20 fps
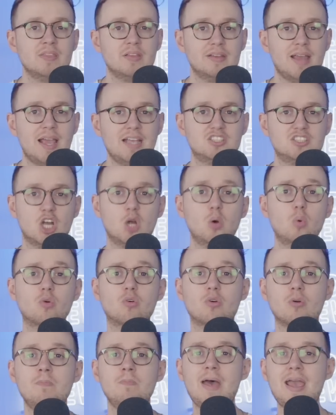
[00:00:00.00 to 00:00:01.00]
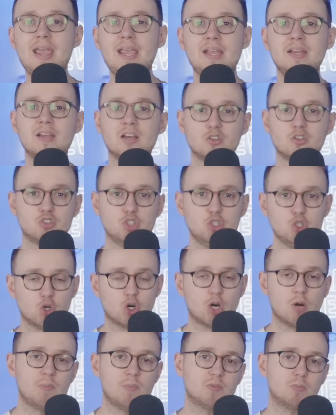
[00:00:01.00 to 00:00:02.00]
that NATO will remain as
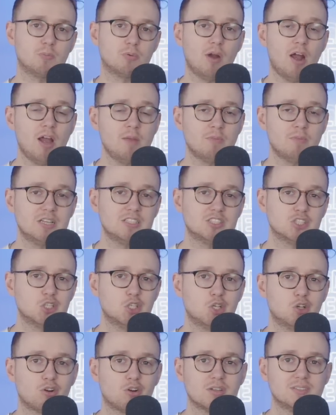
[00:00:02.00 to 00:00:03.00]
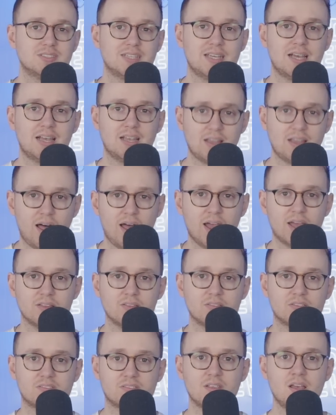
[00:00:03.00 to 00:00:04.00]
Europe's primary security
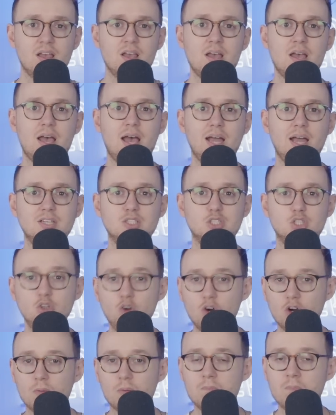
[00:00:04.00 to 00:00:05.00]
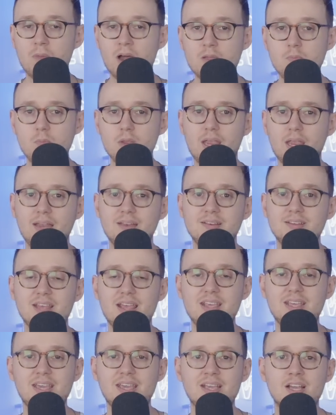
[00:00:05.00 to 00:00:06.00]
alliance, and Europe might begin
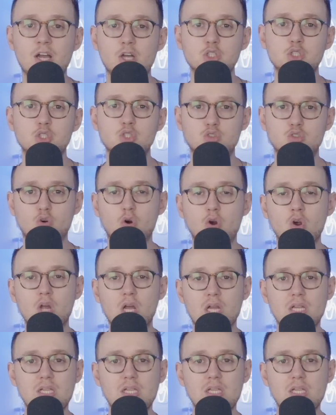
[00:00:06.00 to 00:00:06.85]
taking a stronger